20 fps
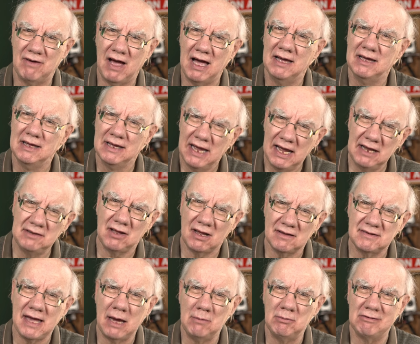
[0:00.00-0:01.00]
that. It
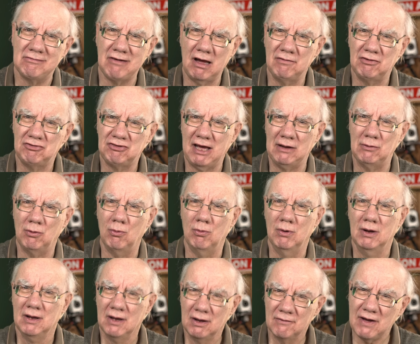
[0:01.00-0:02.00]
does help me grow the
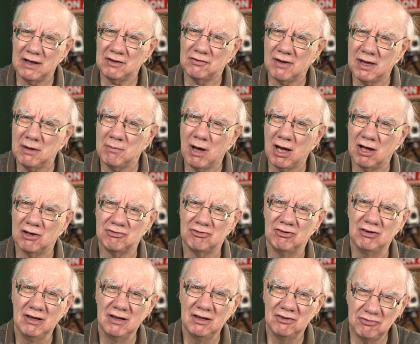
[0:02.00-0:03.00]
channel. Thanks very much.
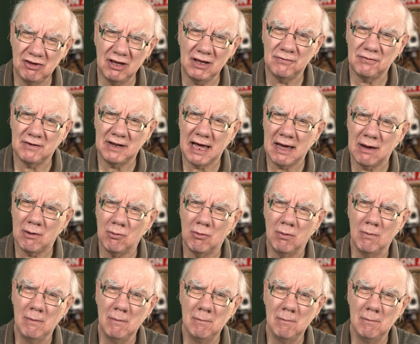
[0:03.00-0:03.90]
Cheers for now.